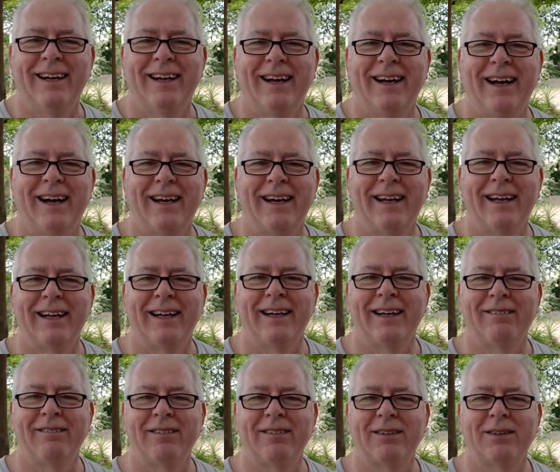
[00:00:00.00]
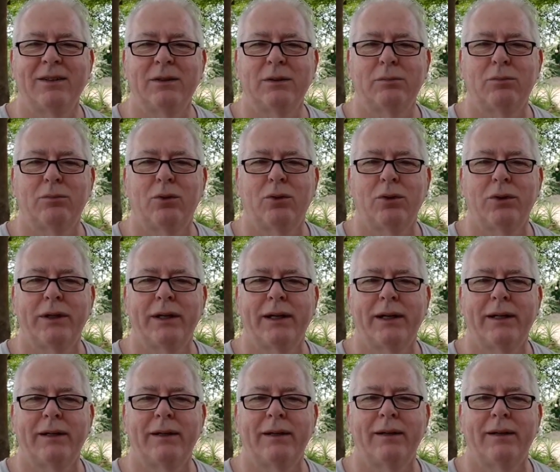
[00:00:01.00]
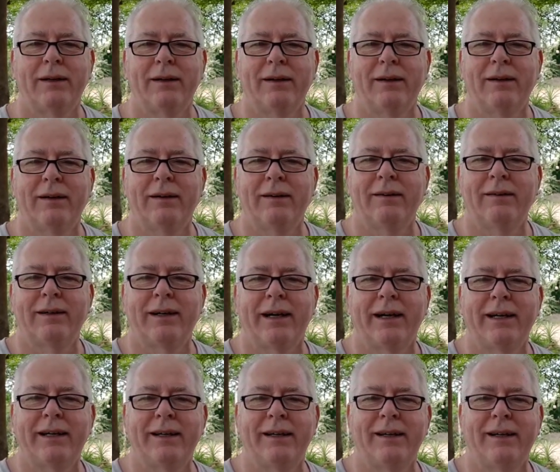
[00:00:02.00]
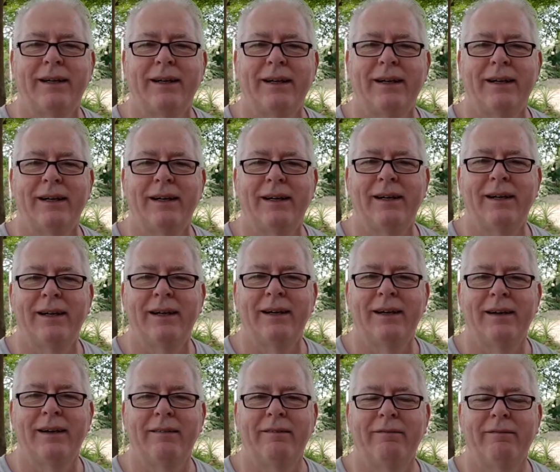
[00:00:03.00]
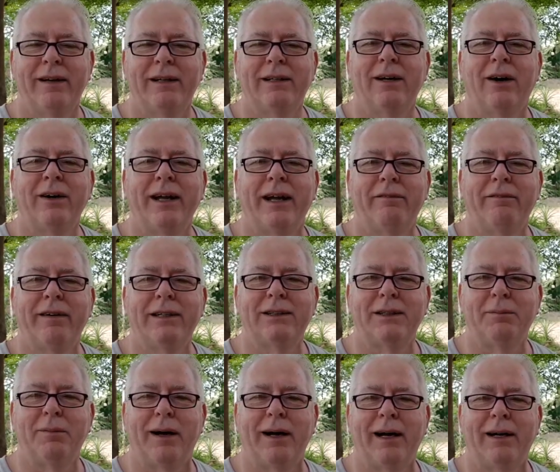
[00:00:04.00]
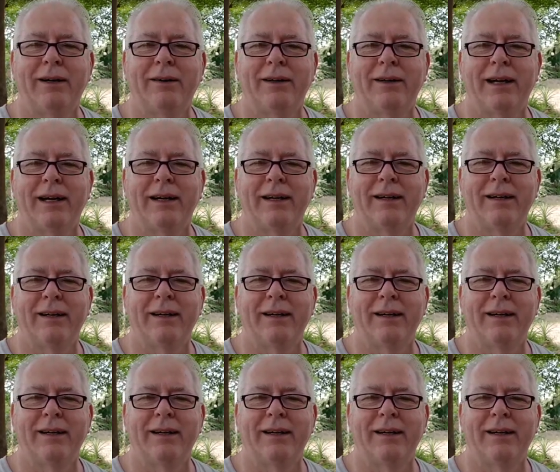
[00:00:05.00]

I like Lamingtons more than... Okay. Oh yeah, Vegemite, I know that.